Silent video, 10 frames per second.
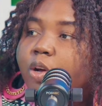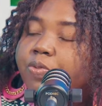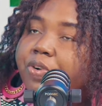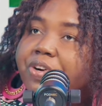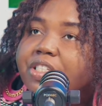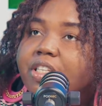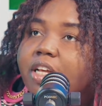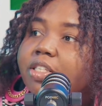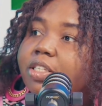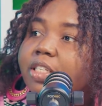For
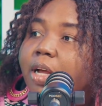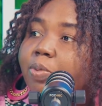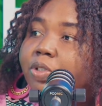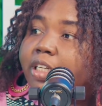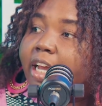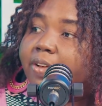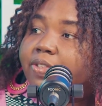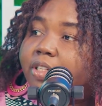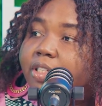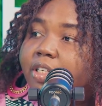instance, in Abuja
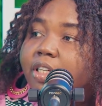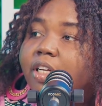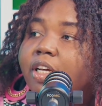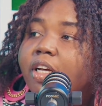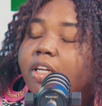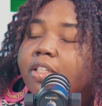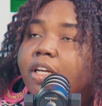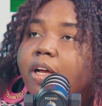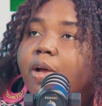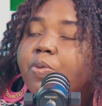FCT,
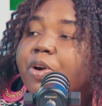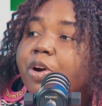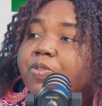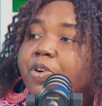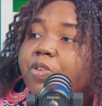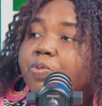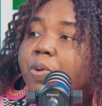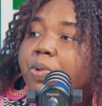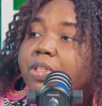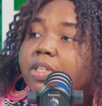the Recovery of
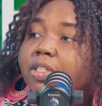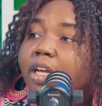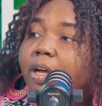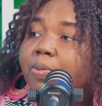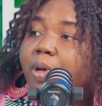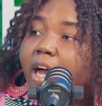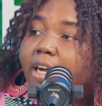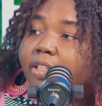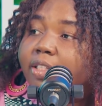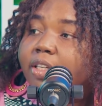Premises
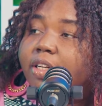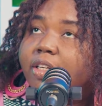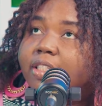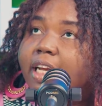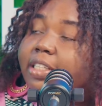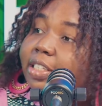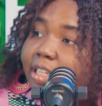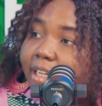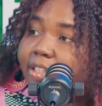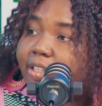Act
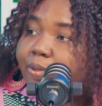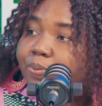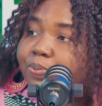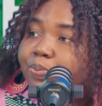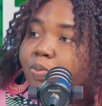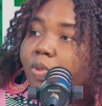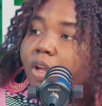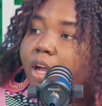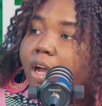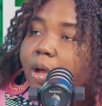1919
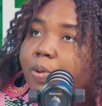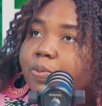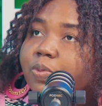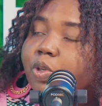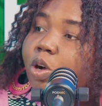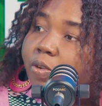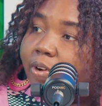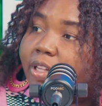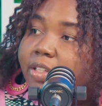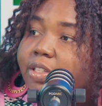
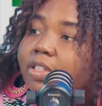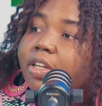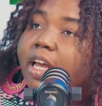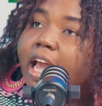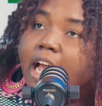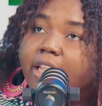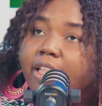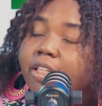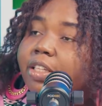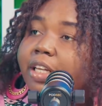governs
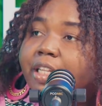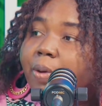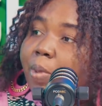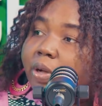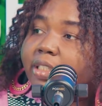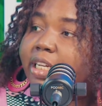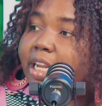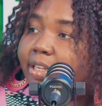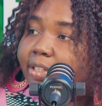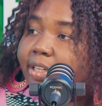anything about
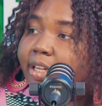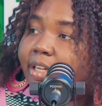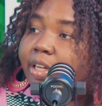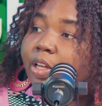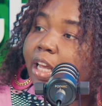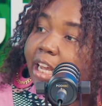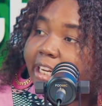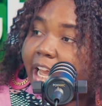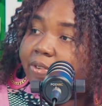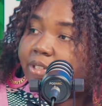tenancy in
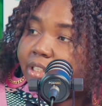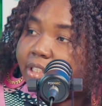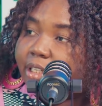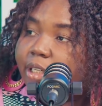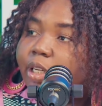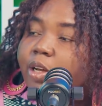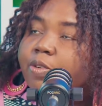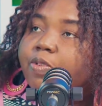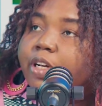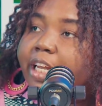FCT.
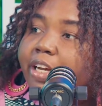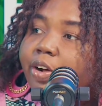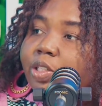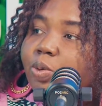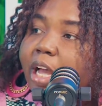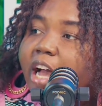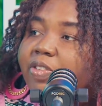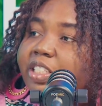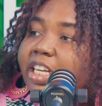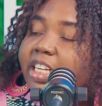For Lagos, we have
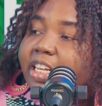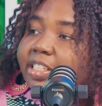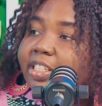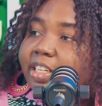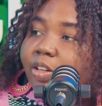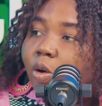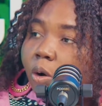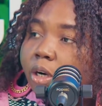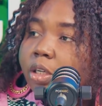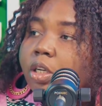the tenancy
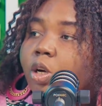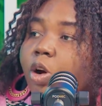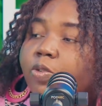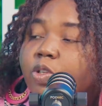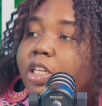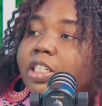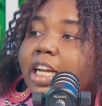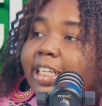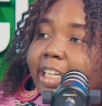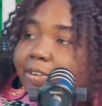law of
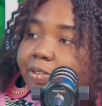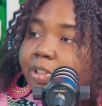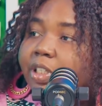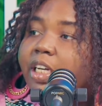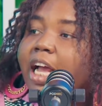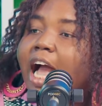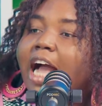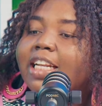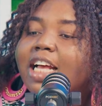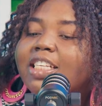2011,
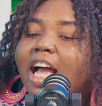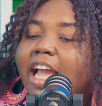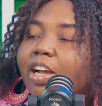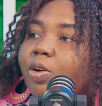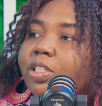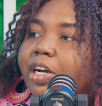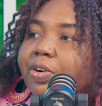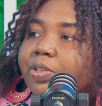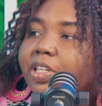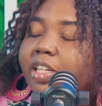and that's how it cuts
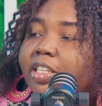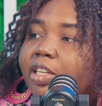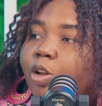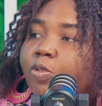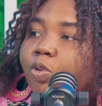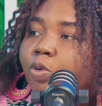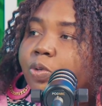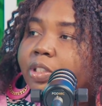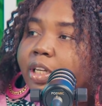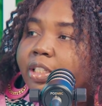across tenancy law of
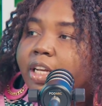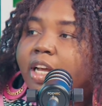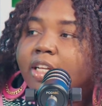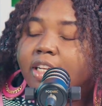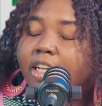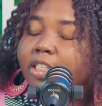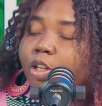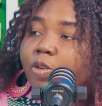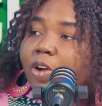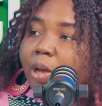Ogun State, tenancy
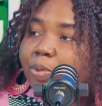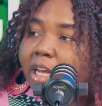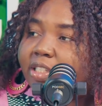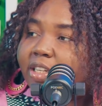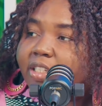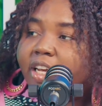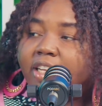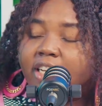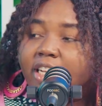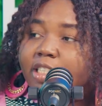law of Abia State,
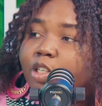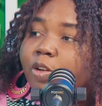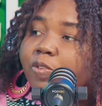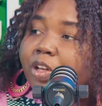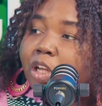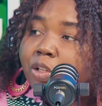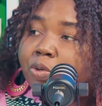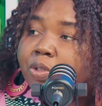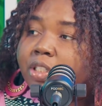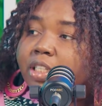tenancy law of
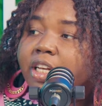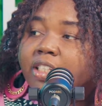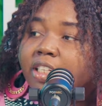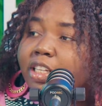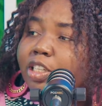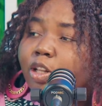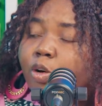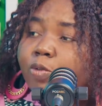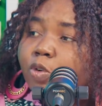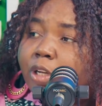Enugu State, tenancy law
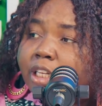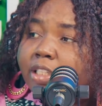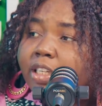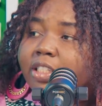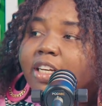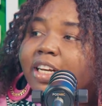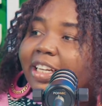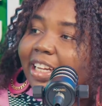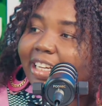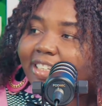of Kogi State,
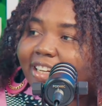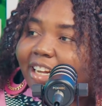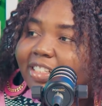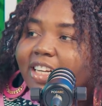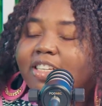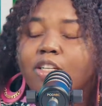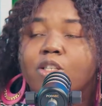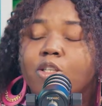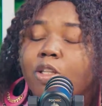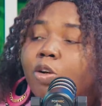like that,
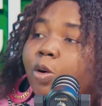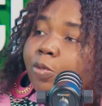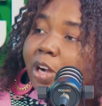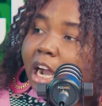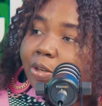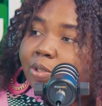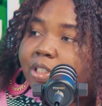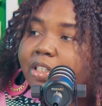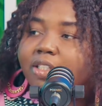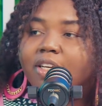tenancy law of Kano
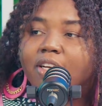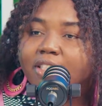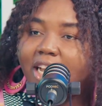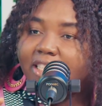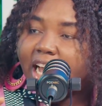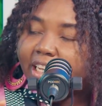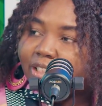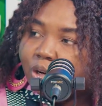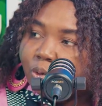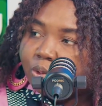State. That's how
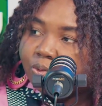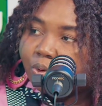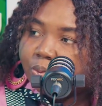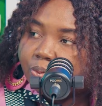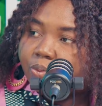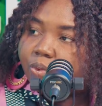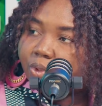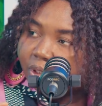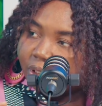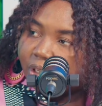it goes from
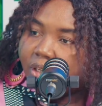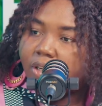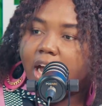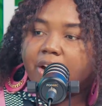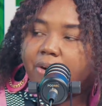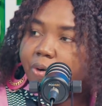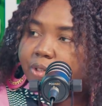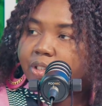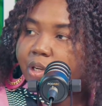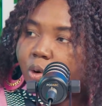
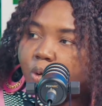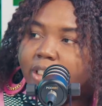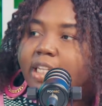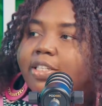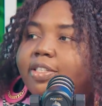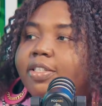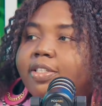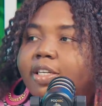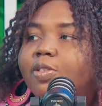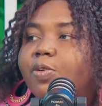across the whole 36
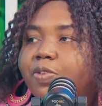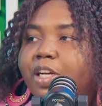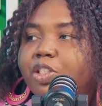states of Nigeria.